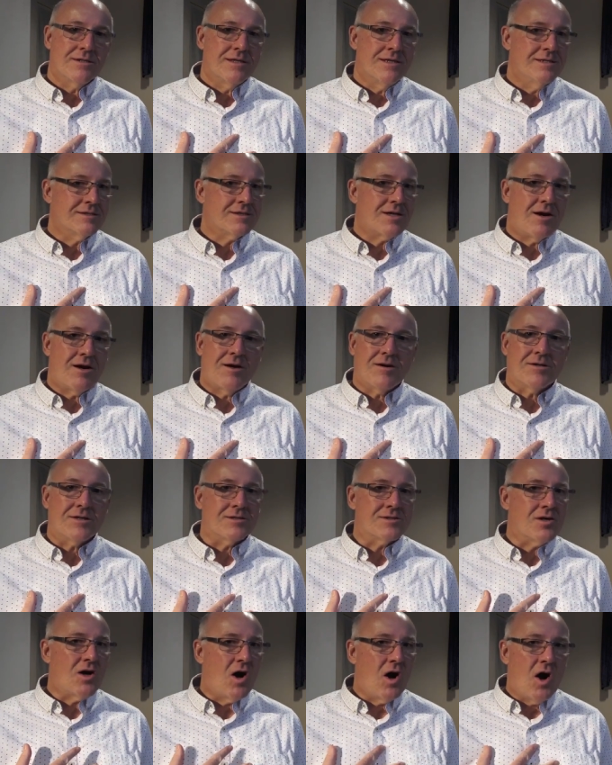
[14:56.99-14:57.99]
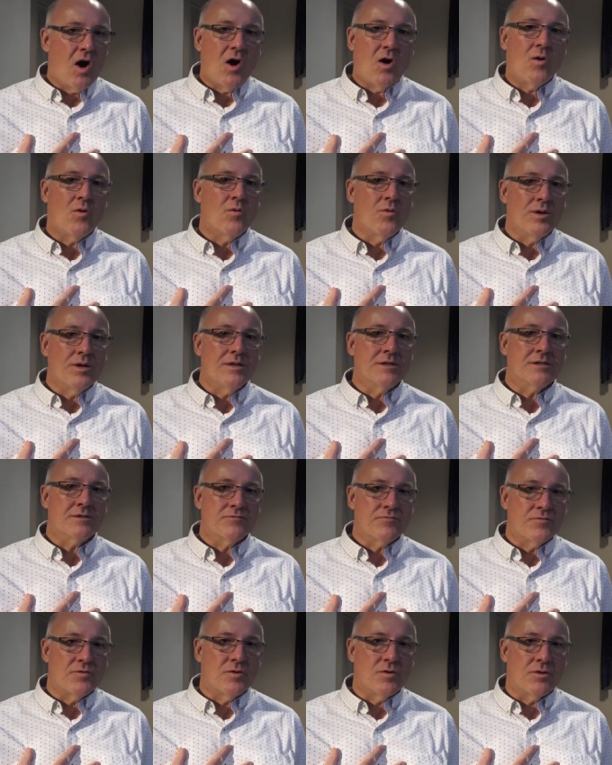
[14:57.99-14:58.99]
His heart is always
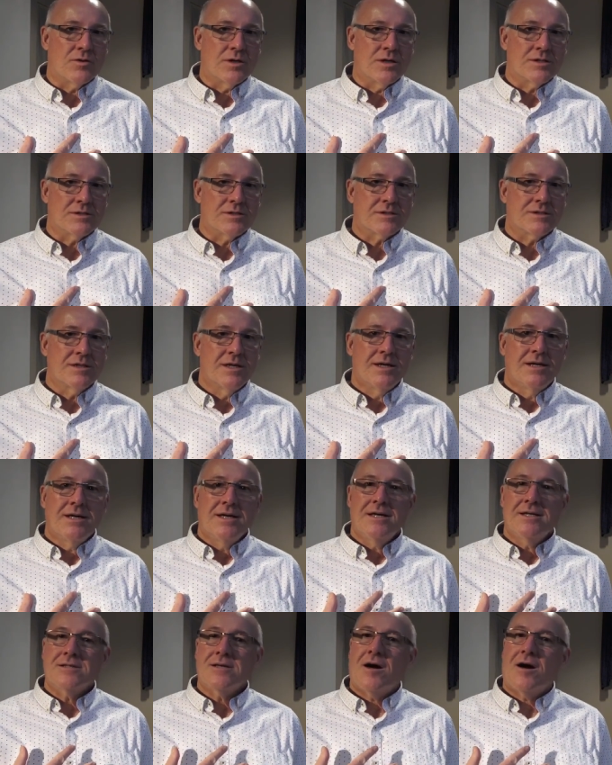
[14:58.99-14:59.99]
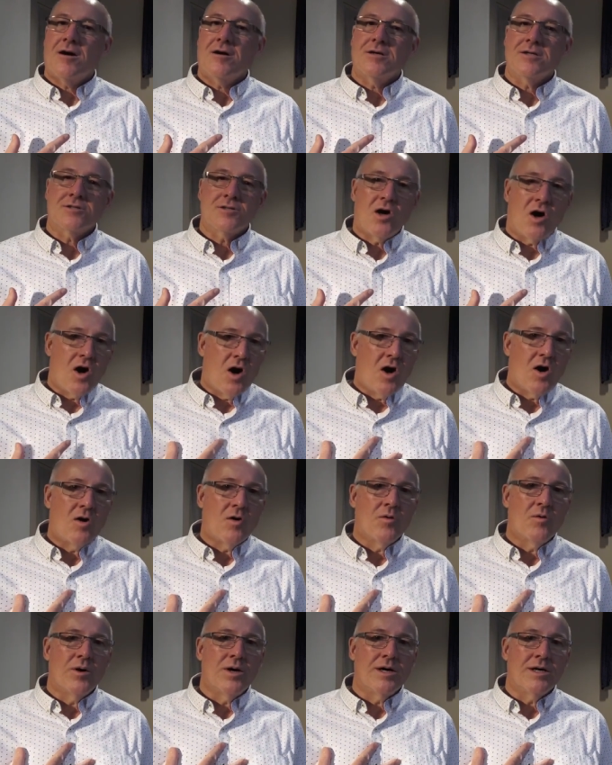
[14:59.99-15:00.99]
for us, his heart is
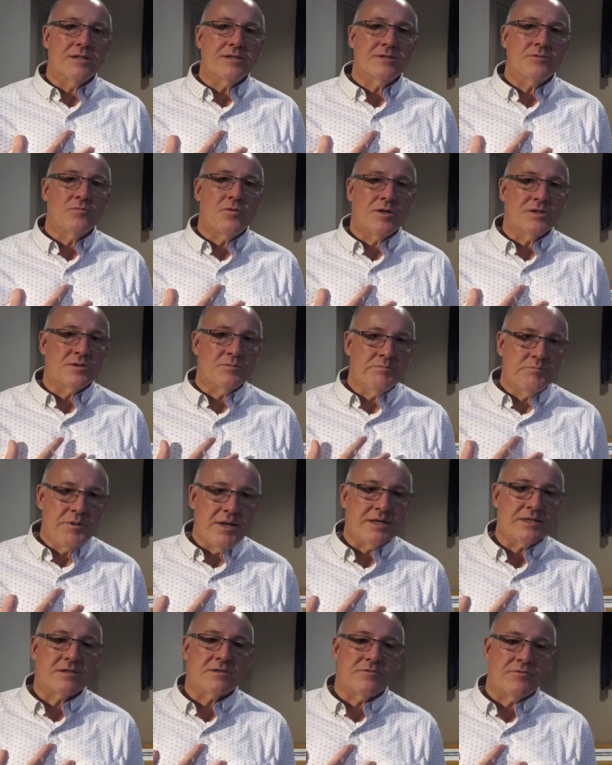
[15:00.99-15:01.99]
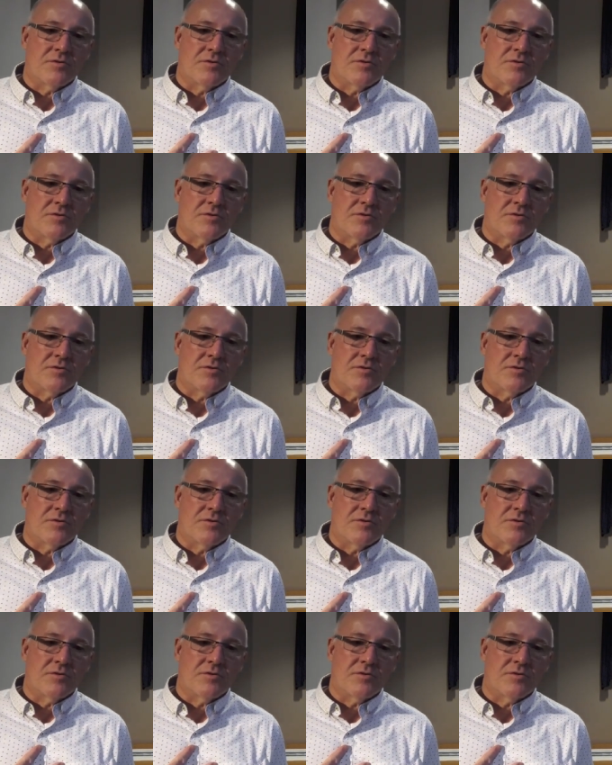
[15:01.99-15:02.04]
always what's best